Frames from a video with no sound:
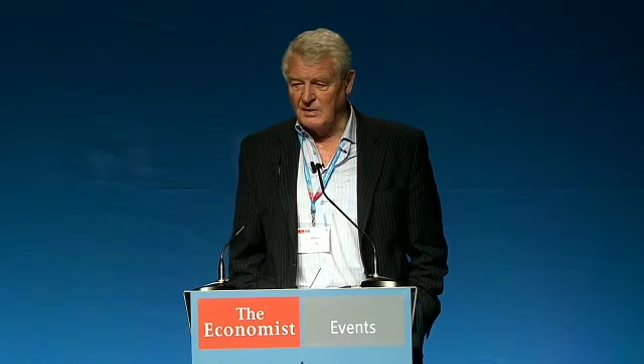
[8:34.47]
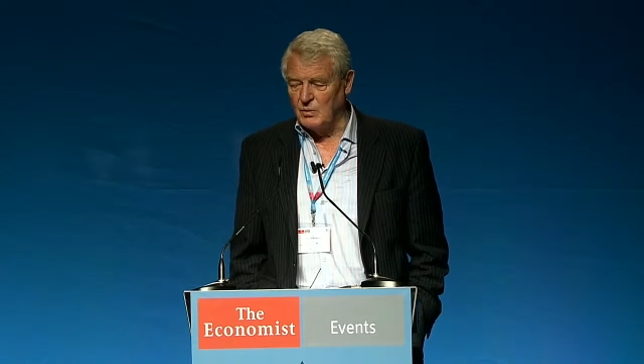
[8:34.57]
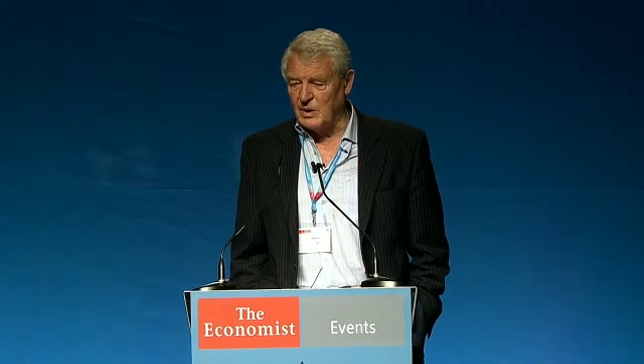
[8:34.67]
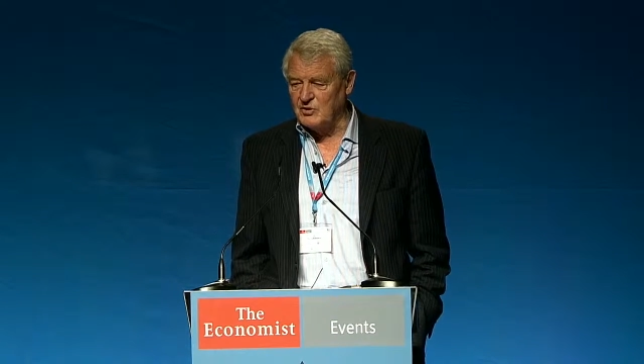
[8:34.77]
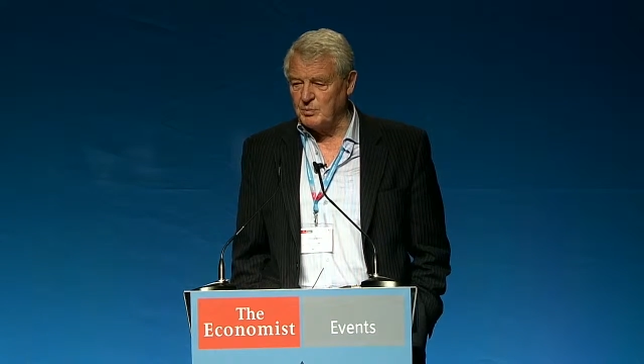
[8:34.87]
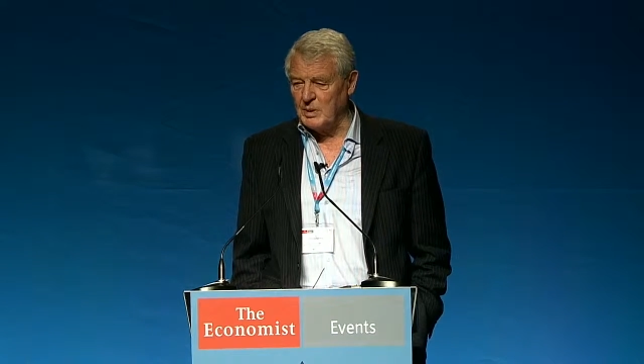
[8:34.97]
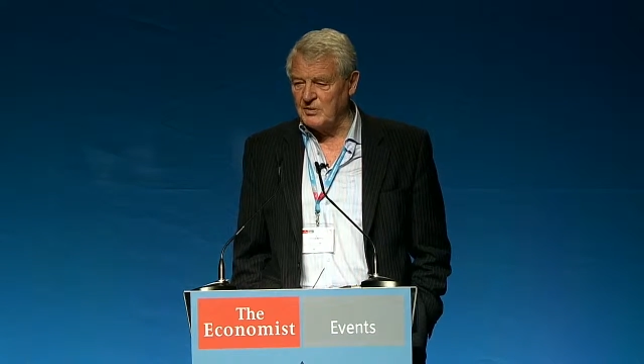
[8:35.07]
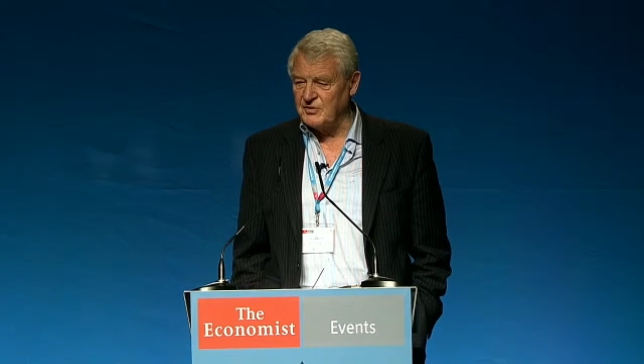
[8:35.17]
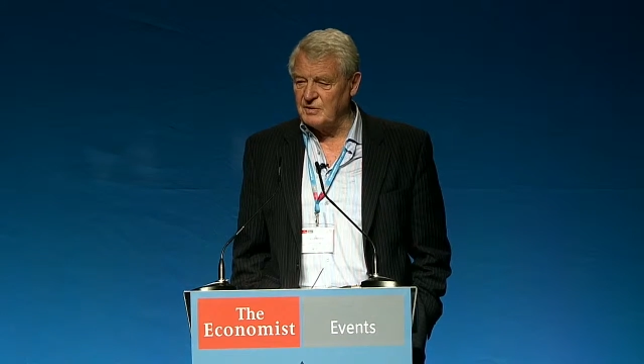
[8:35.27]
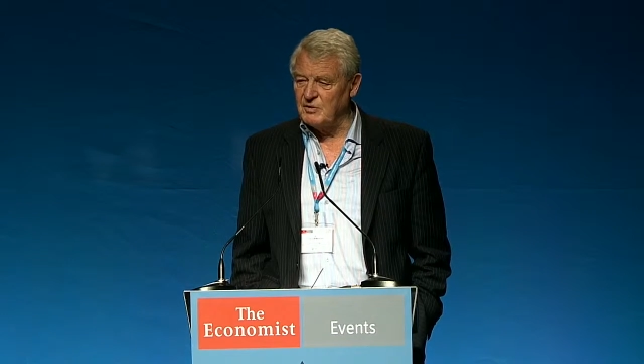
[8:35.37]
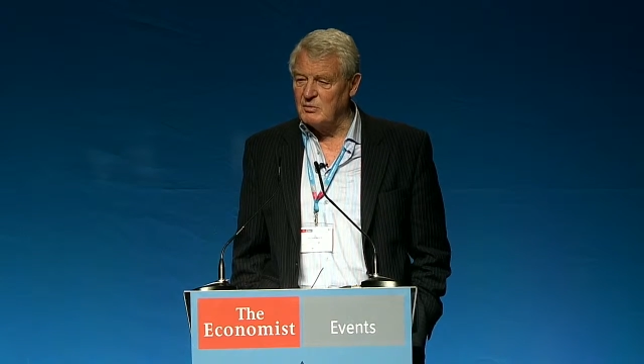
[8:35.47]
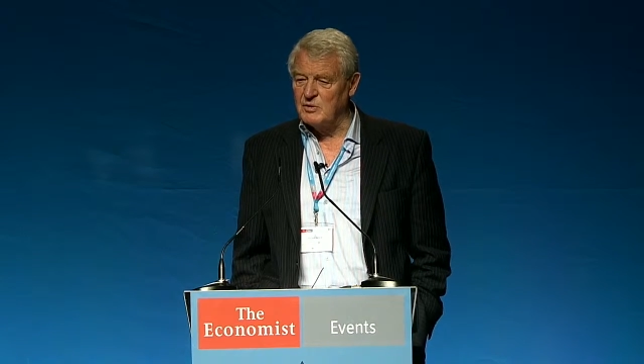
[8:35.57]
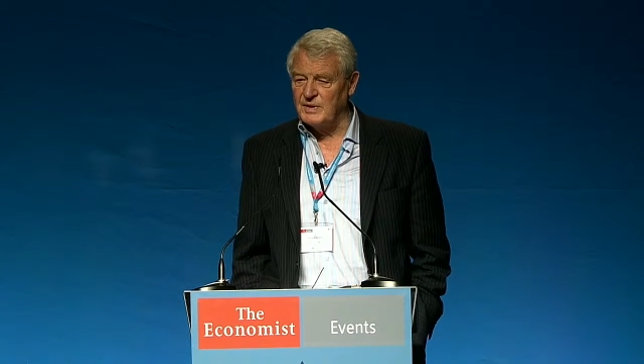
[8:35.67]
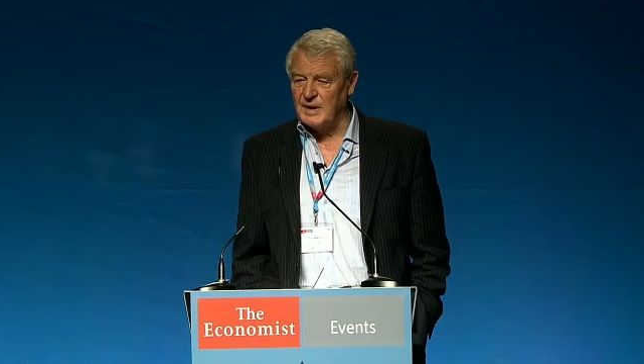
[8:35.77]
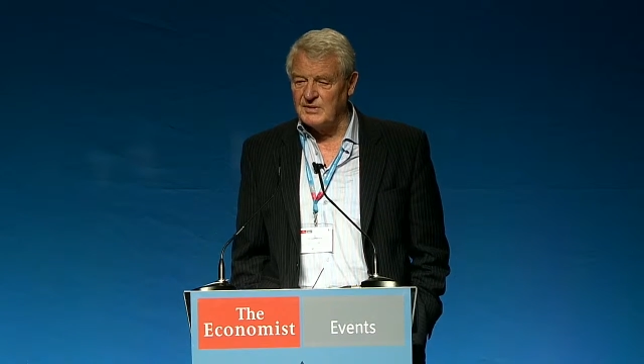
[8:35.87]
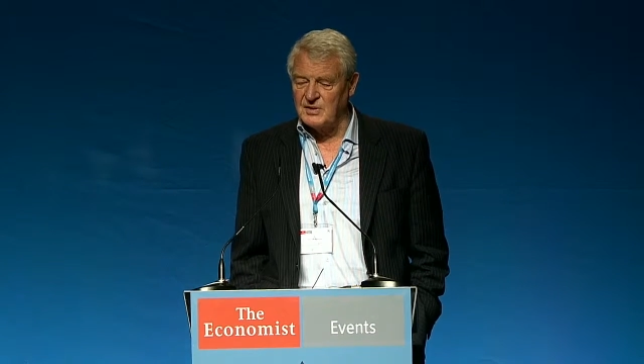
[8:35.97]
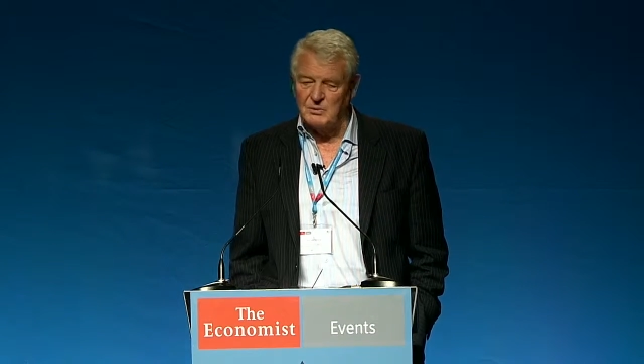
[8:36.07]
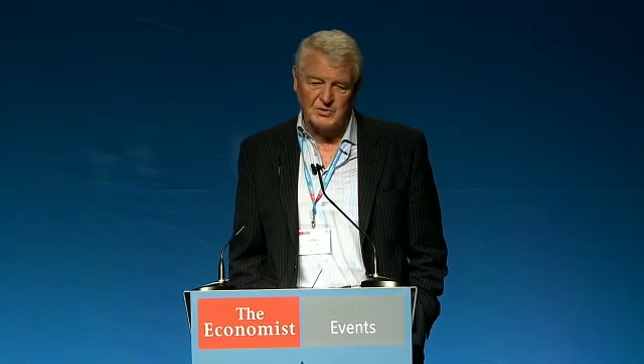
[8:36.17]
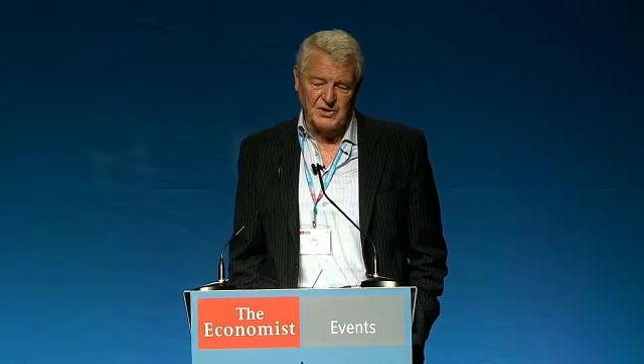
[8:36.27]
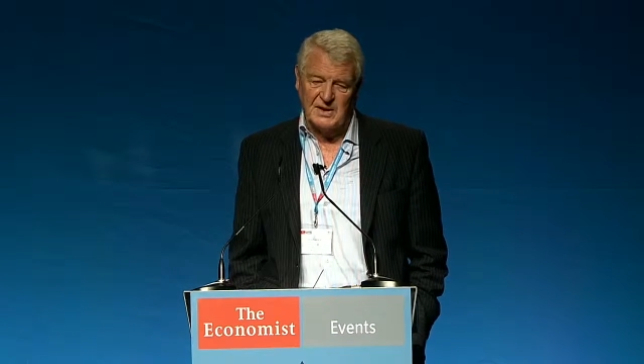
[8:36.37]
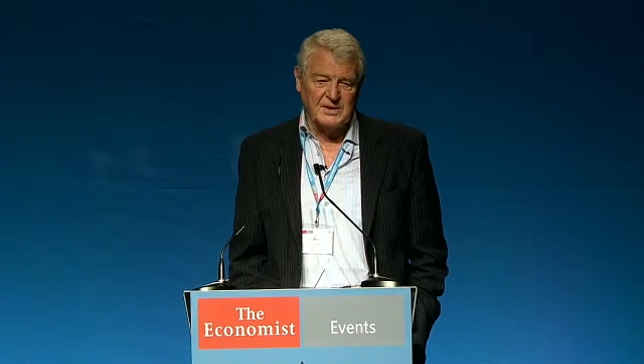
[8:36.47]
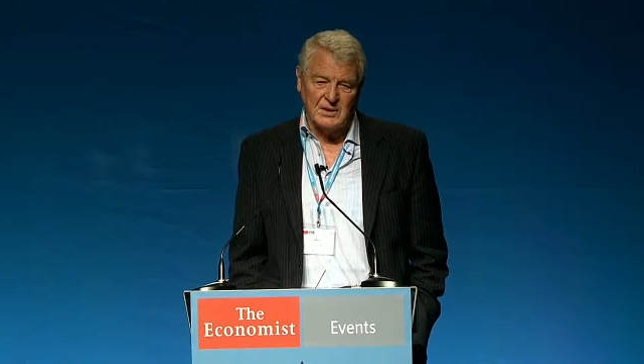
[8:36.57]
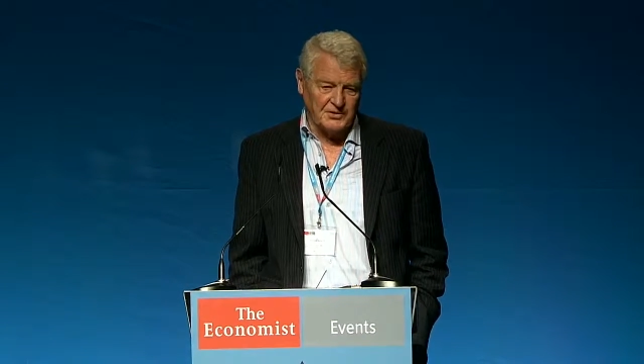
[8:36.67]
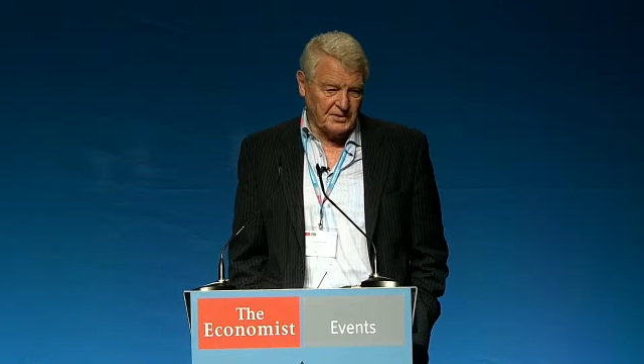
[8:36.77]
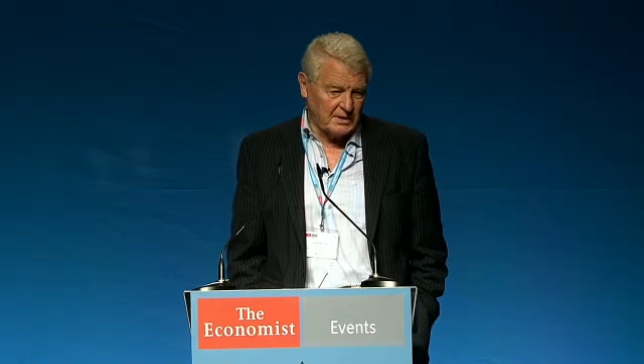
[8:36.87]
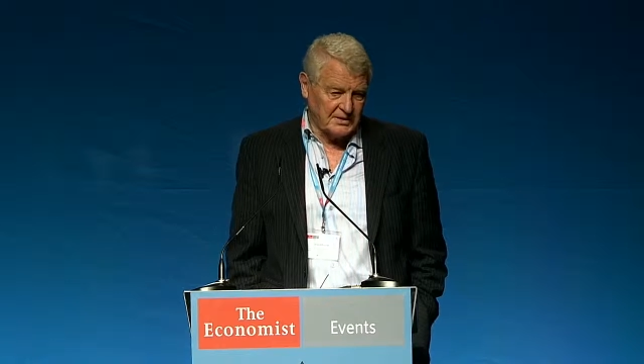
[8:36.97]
the West's policy of removing Assad was idiotic.